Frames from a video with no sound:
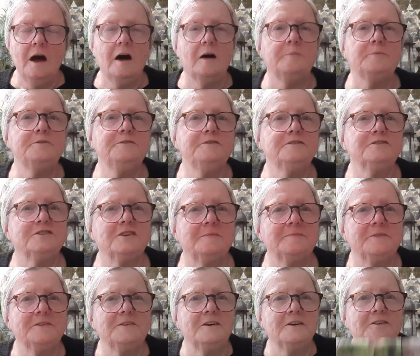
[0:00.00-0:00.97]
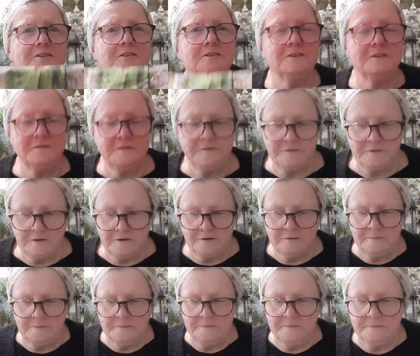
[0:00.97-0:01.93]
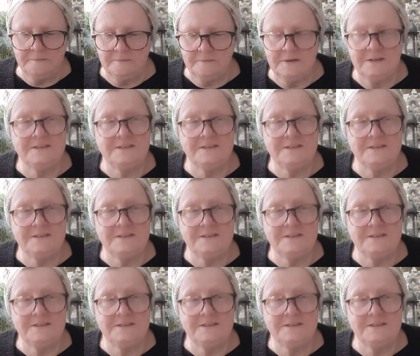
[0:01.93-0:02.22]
I'll put the shop that I got it from.